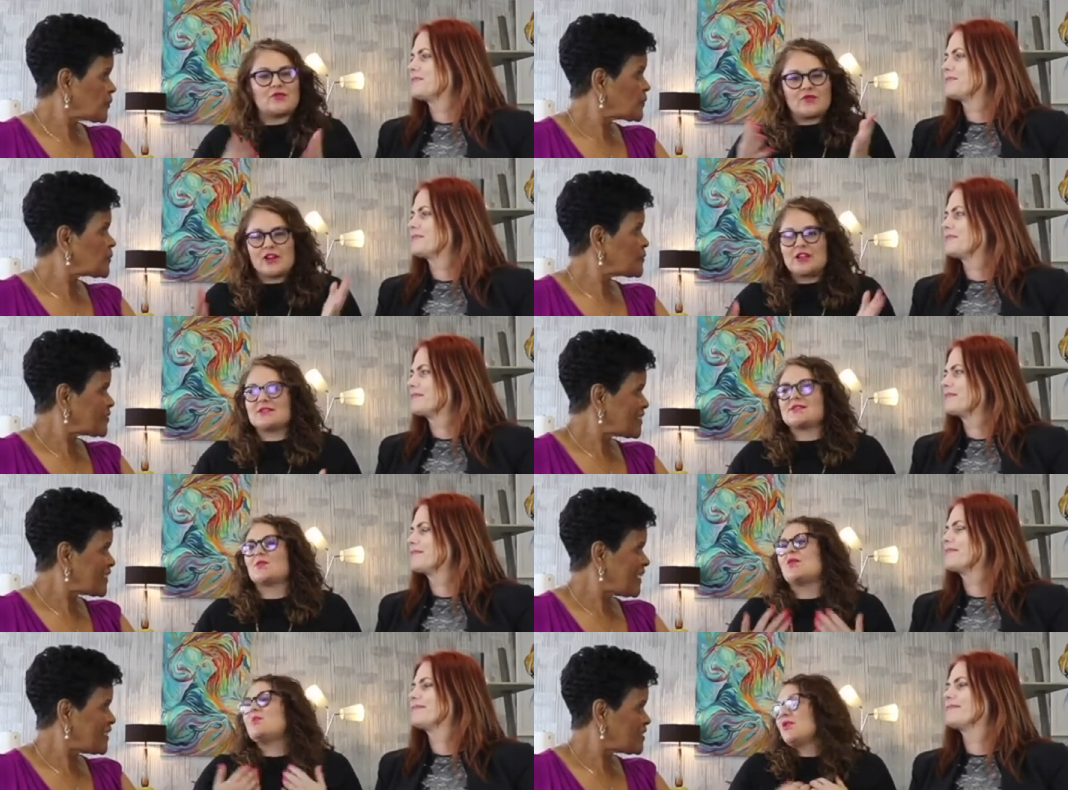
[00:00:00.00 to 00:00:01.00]
Speaker 1: our friends.
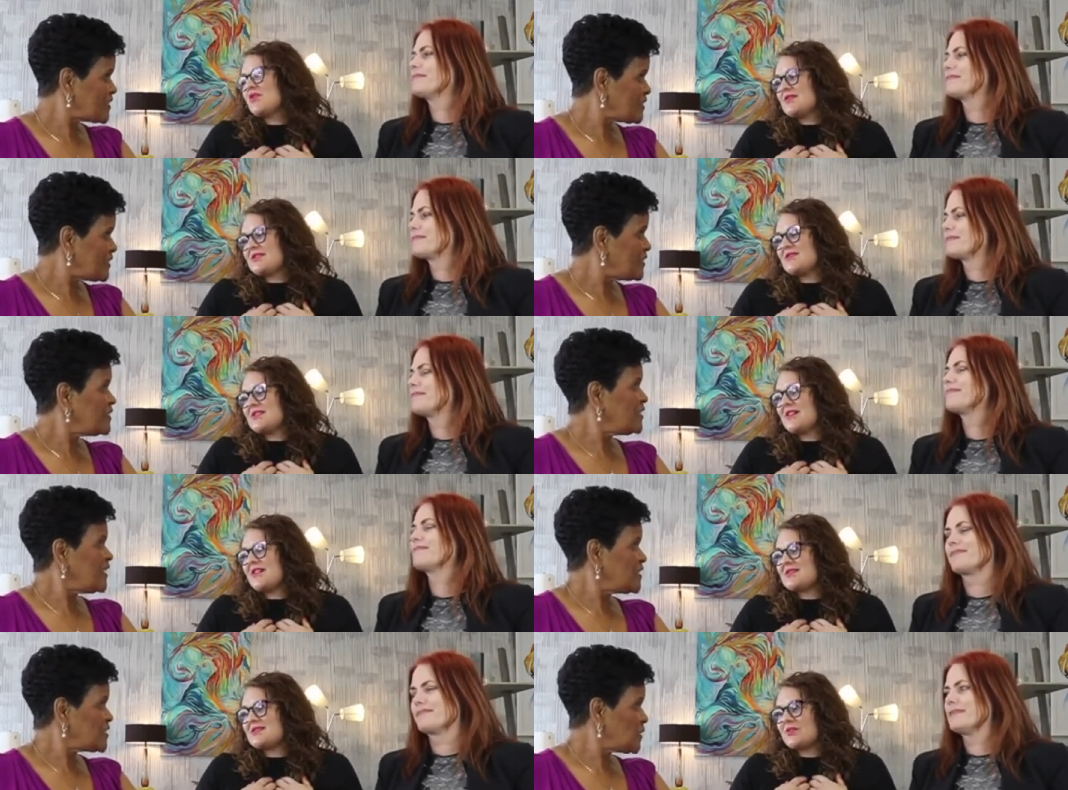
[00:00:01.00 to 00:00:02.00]
That, that we is, put ourselves
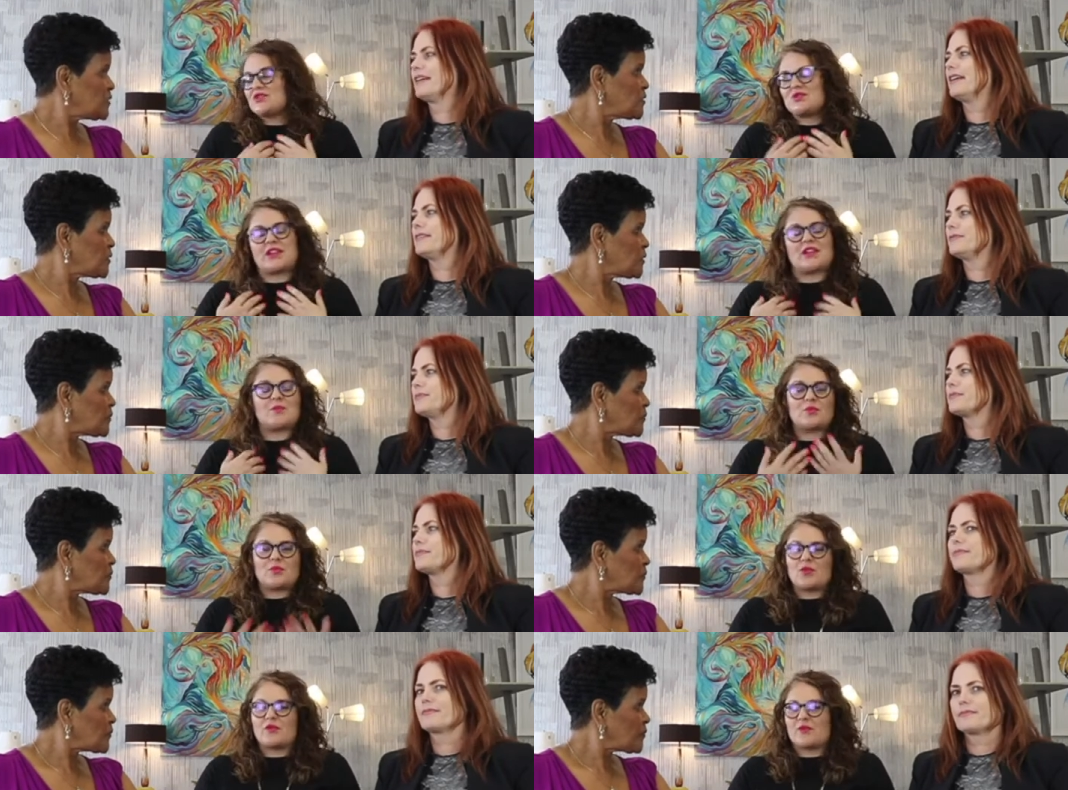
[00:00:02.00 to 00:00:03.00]
last. So but true. you can't
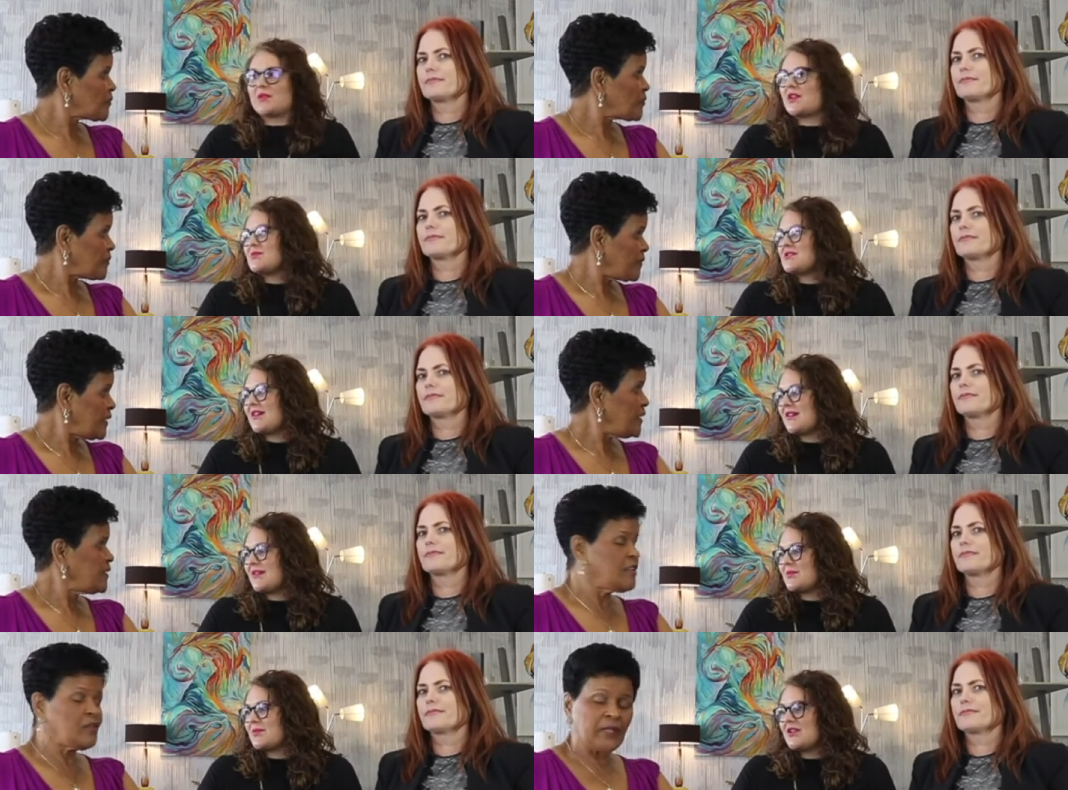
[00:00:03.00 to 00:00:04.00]
pour from an empty
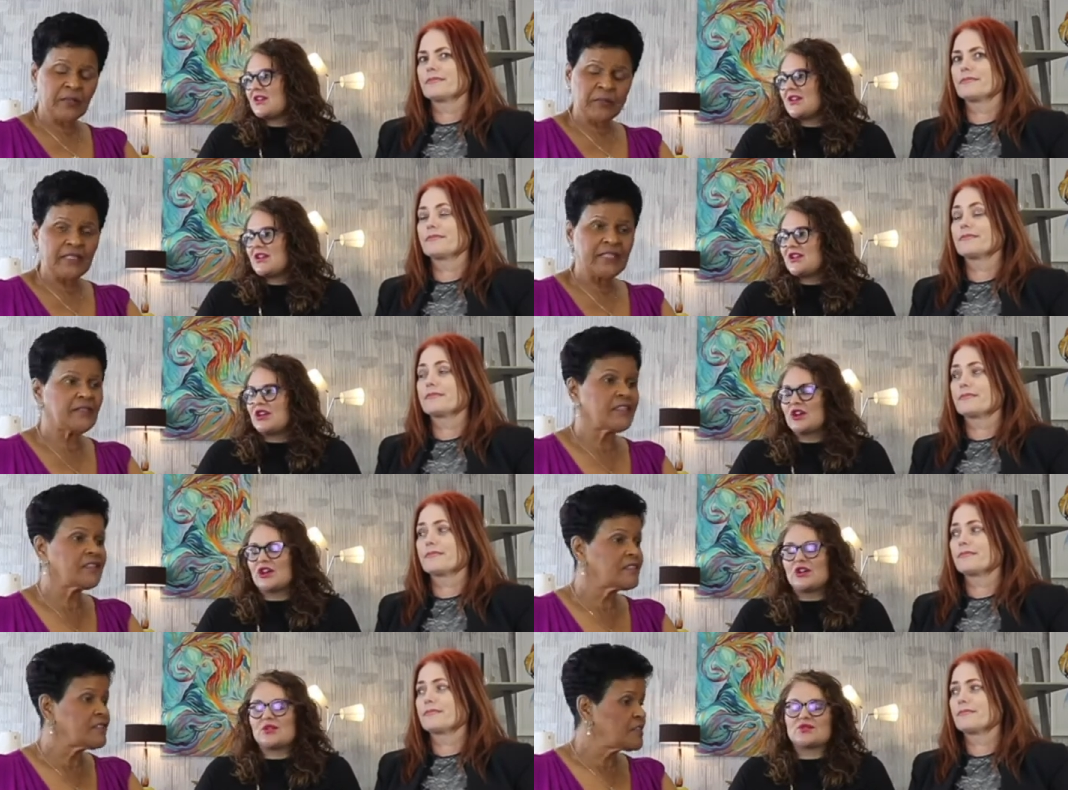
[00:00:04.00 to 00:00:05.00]
cup. You
Speaker 2: better believe you it. You
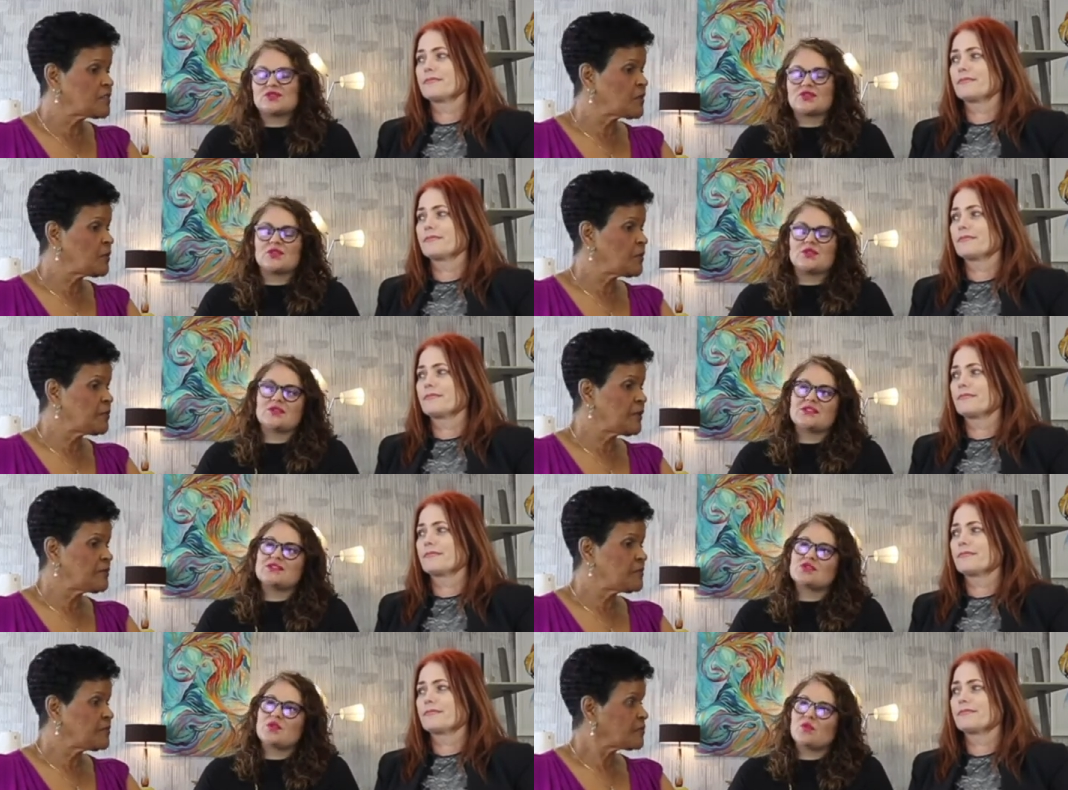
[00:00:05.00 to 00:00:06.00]
know.
Speaker 1: So, so
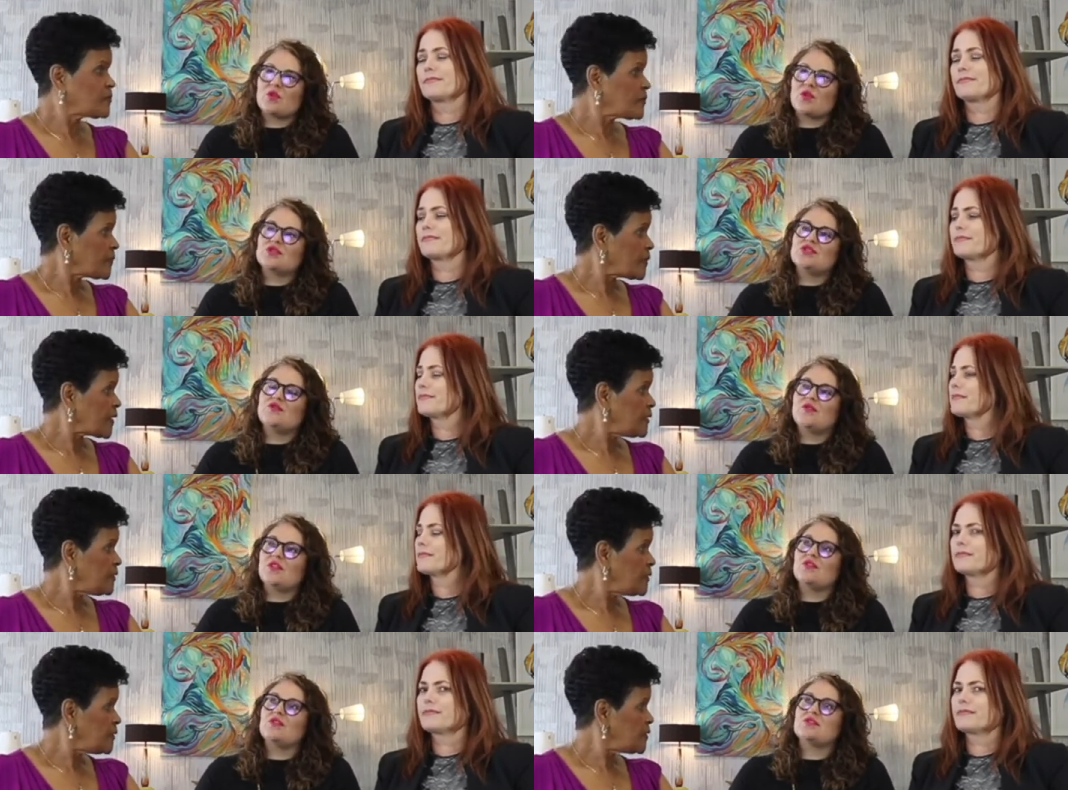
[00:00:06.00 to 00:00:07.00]
it's so important. Do you
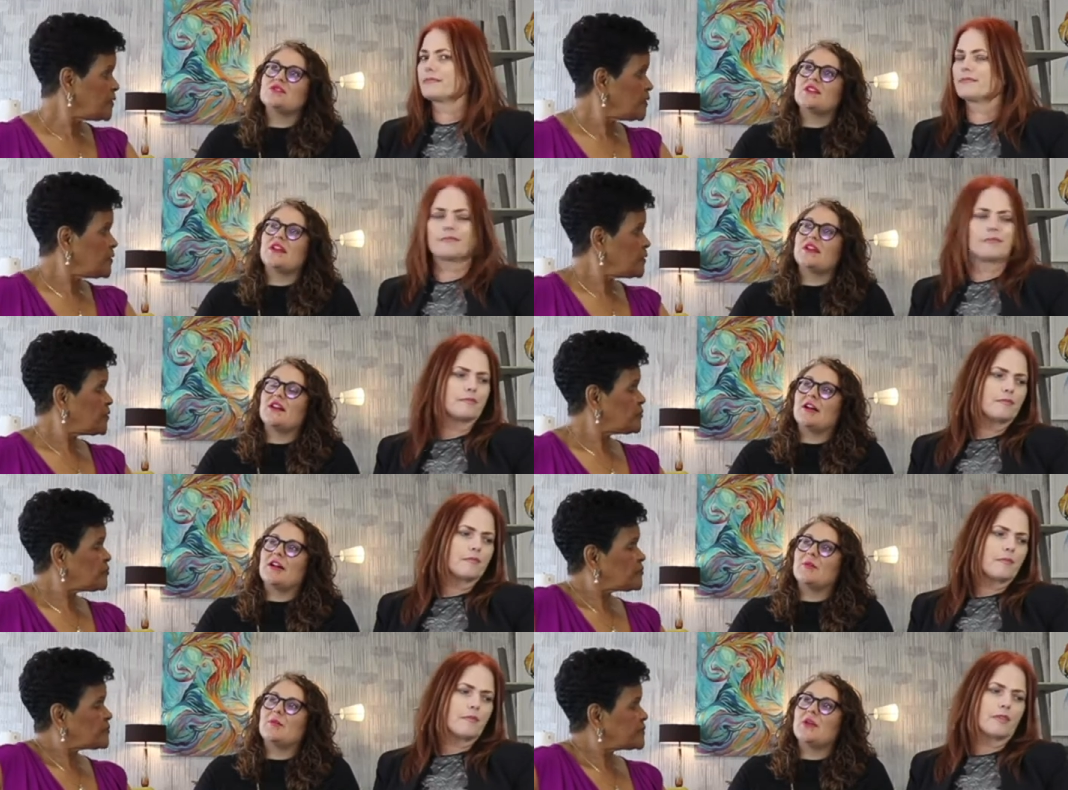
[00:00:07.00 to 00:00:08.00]
feel that
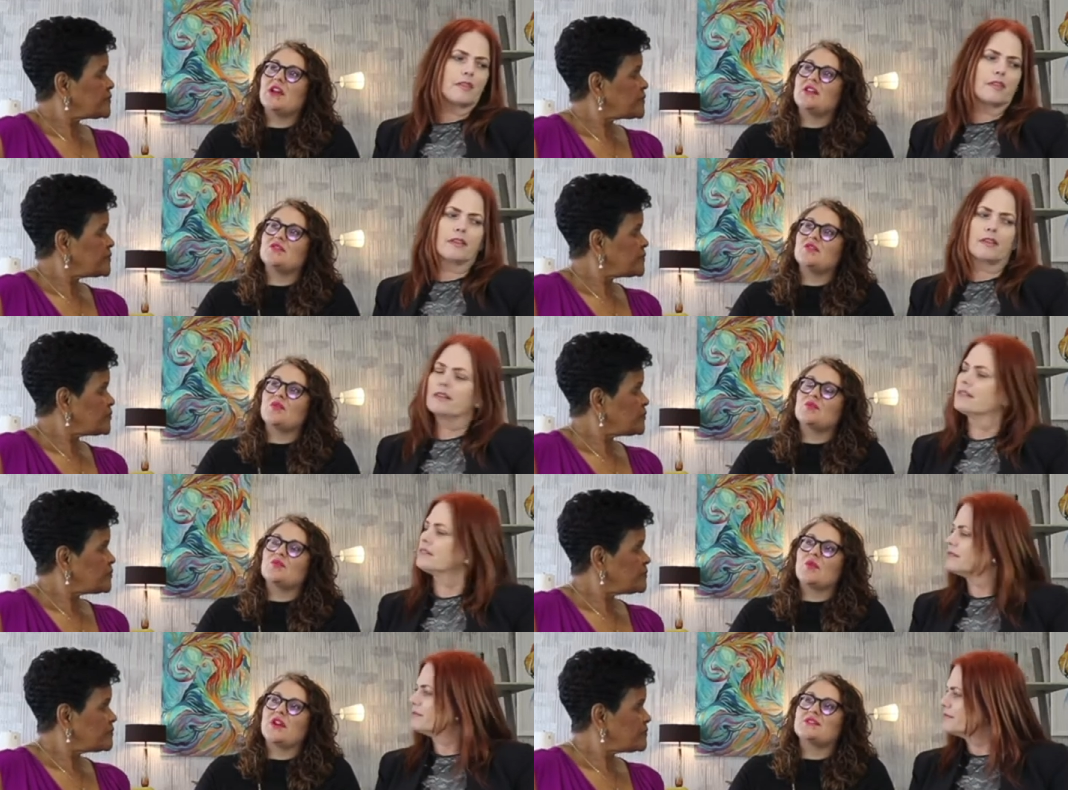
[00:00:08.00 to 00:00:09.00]
um, men
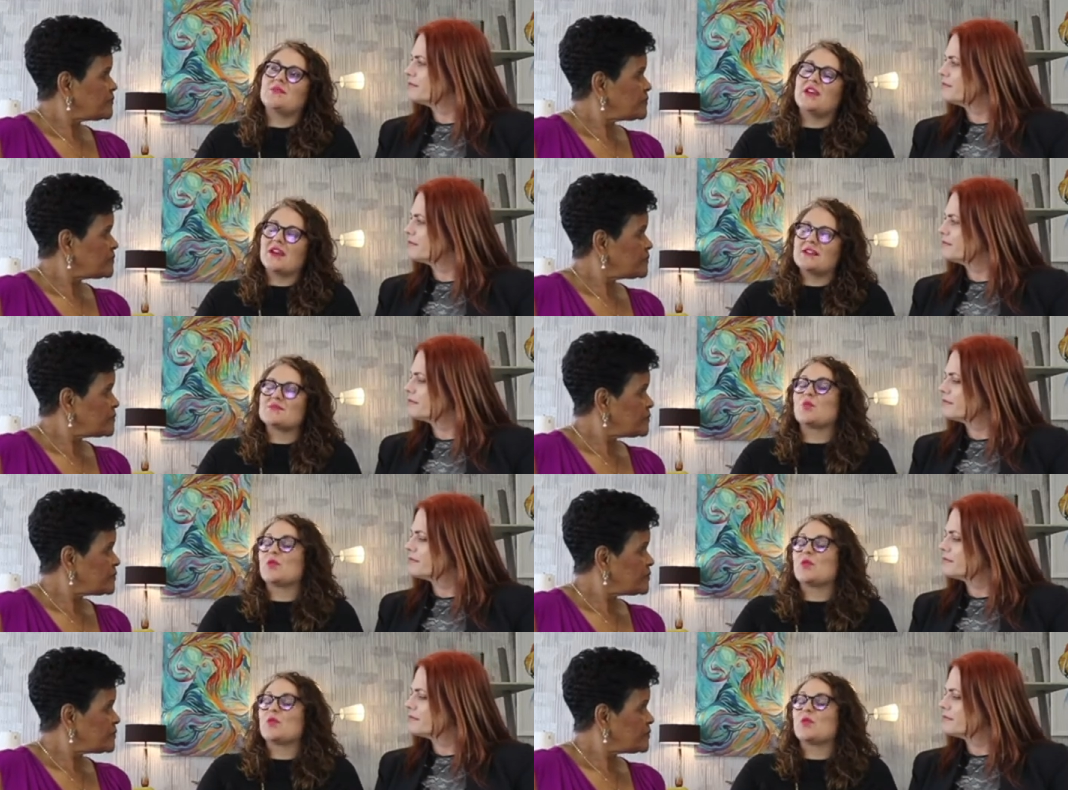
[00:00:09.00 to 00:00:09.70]
don't wait to be asked, but